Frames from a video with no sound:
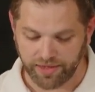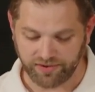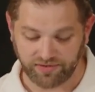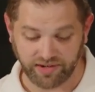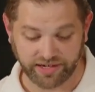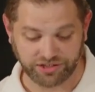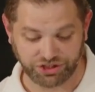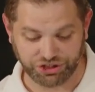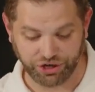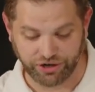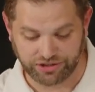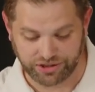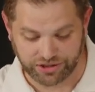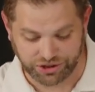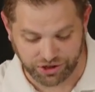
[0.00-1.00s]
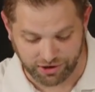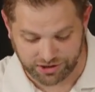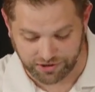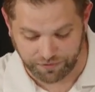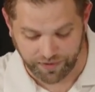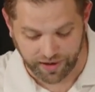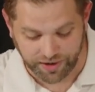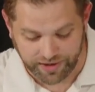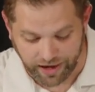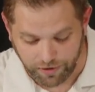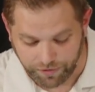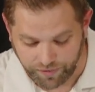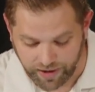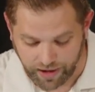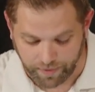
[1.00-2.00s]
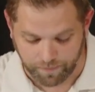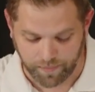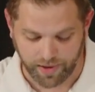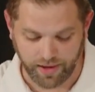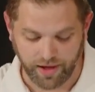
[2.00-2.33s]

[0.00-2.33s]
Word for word: The sixth church, the church of Philadelphia.